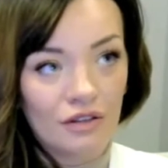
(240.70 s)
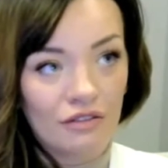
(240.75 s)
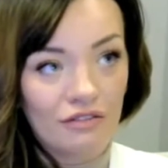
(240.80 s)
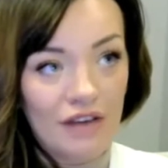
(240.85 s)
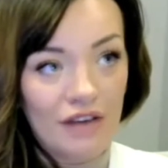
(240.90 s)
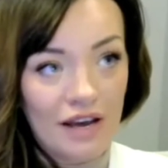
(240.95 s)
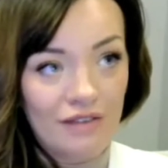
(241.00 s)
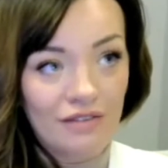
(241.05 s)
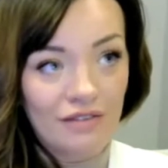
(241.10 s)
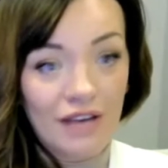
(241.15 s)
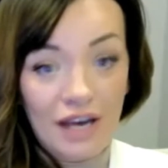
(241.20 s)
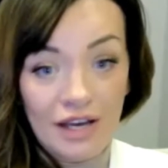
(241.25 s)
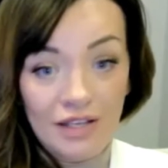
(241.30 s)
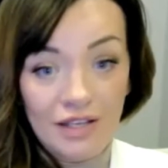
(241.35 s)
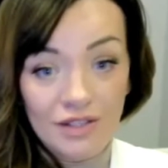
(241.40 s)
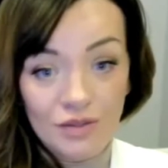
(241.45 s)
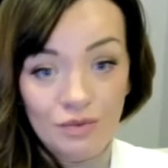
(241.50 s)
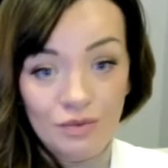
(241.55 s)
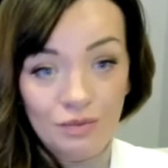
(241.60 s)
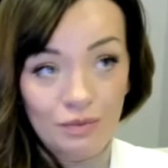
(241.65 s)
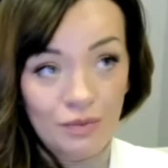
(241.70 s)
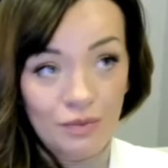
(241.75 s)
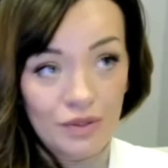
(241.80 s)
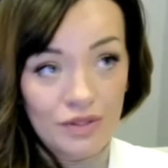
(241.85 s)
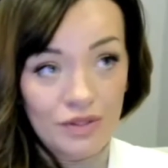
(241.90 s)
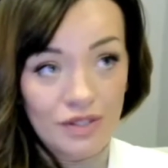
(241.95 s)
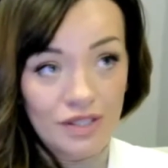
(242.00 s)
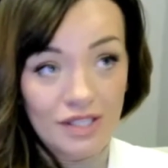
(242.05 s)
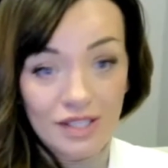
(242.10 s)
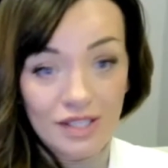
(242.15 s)
5 guys
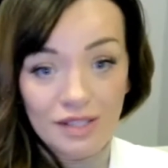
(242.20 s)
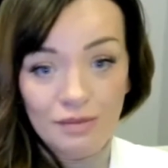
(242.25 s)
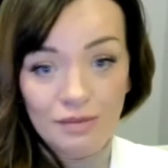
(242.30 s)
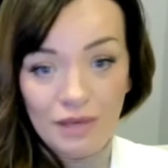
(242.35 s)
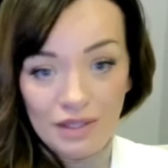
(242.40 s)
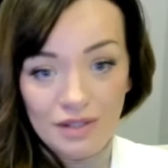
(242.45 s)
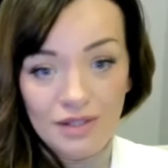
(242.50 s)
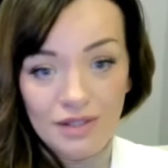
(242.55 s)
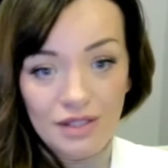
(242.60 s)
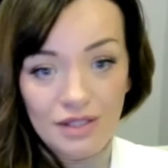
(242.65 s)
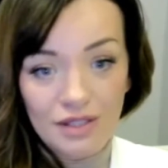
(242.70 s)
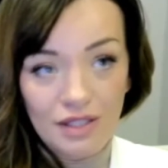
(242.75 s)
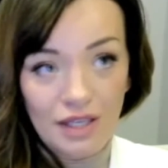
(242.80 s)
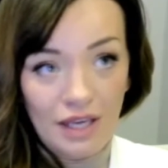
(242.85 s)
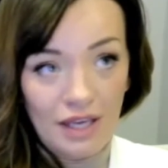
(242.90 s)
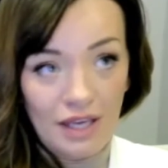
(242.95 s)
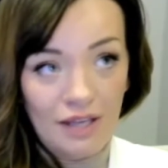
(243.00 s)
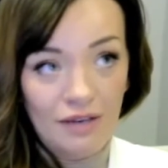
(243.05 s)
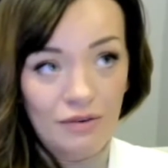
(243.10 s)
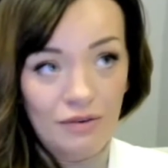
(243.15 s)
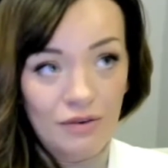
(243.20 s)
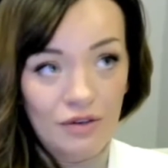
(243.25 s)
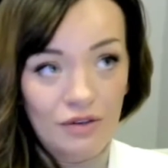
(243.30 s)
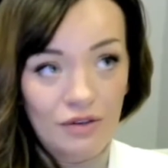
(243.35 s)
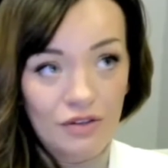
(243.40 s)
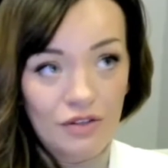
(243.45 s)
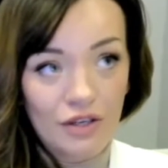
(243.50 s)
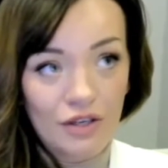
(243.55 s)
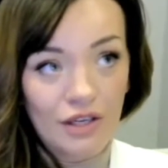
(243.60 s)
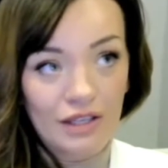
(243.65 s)
was 6 months.
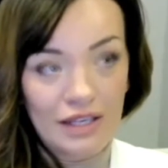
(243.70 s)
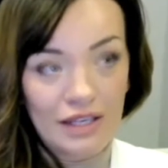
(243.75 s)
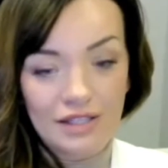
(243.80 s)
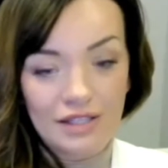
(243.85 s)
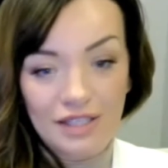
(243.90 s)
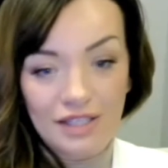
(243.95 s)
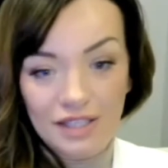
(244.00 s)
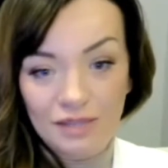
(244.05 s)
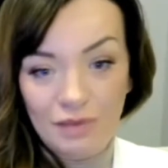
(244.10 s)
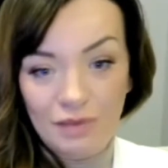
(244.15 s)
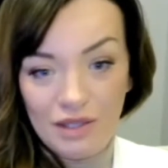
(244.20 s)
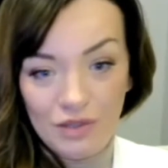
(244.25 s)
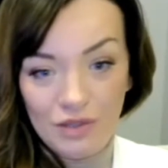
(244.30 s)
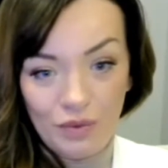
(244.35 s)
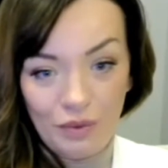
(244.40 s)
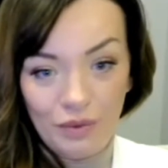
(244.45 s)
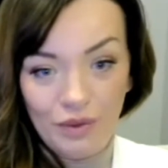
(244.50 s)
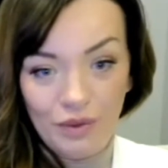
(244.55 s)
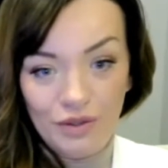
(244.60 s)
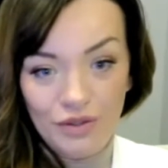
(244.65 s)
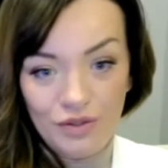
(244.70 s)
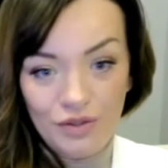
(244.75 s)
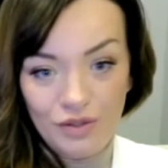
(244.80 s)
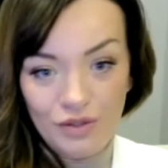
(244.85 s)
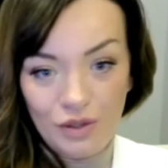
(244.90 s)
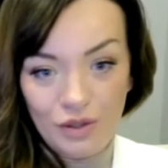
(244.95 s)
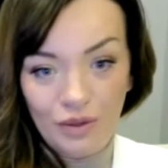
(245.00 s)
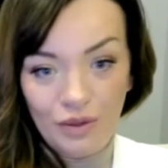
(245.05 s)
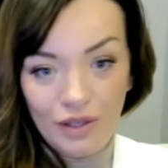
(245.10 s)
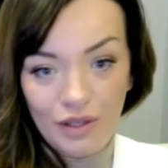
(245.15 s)
And during that 6 months, we were
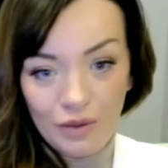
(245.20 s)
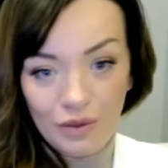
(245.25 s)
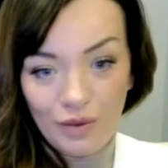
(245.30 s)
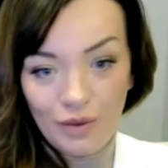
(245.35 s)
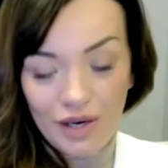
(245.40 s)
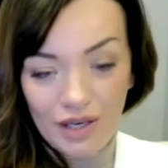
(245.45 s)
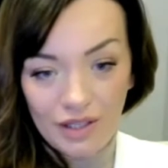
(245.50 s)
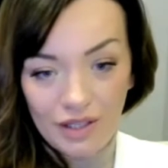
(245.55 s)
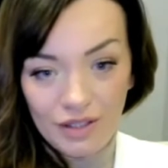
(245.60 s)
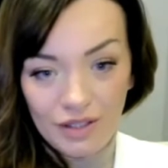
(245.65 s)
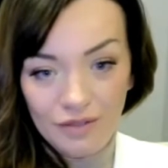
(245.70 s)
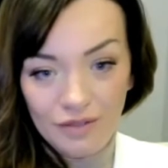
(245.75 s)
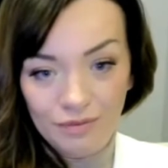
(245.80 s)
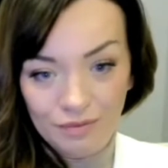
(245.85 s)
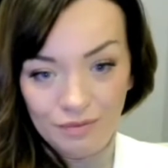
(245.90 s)
totally acquired.